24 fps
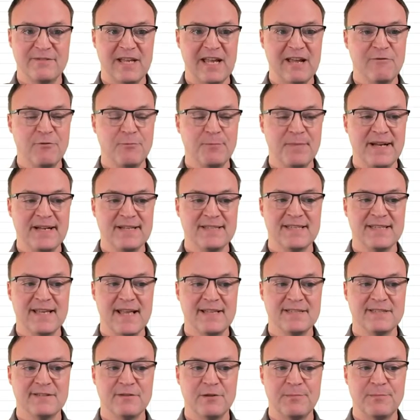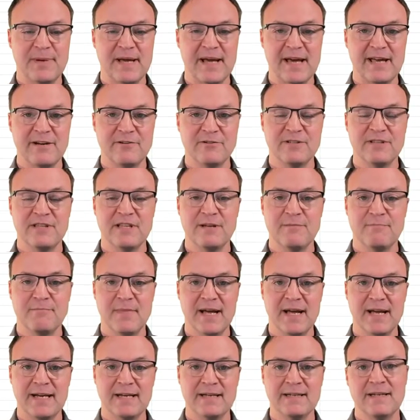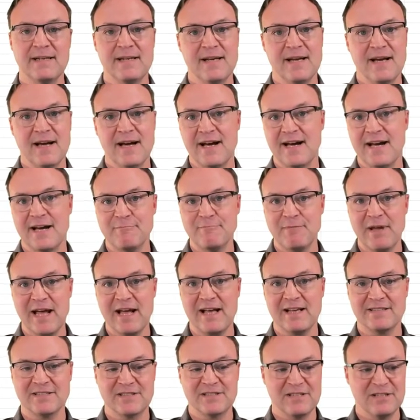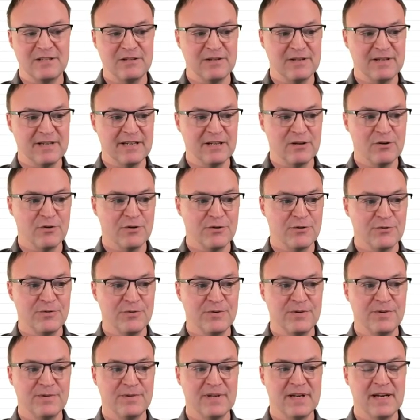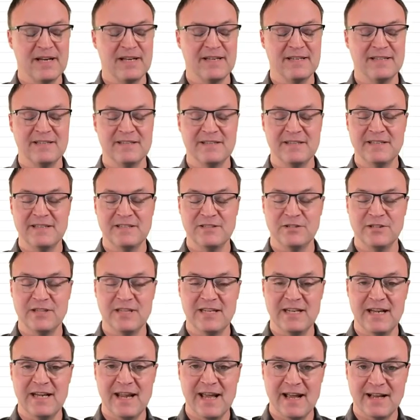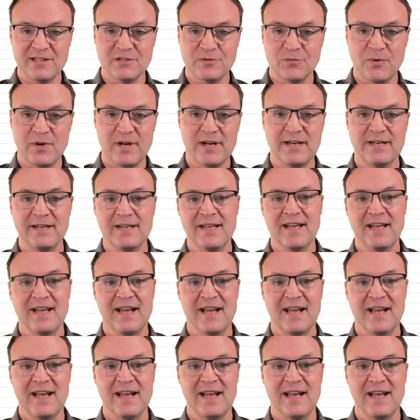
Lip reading: haven't made sense of the pattern, they might ask you got to go through to the next one,